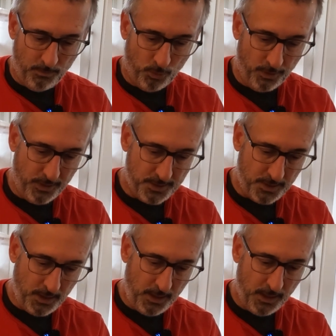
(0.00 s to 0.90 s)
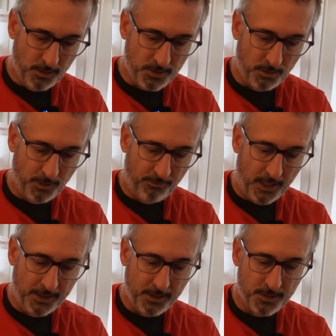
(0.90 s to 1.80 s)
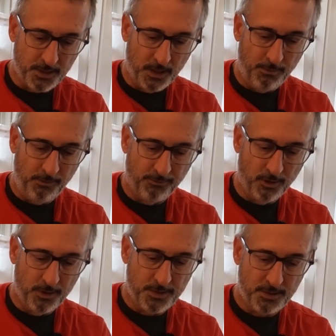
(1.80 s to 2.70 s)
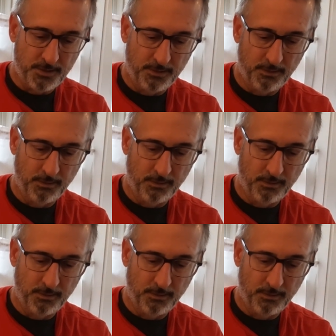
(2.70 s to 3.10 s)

Pour this in here. So my vodka is going to be first.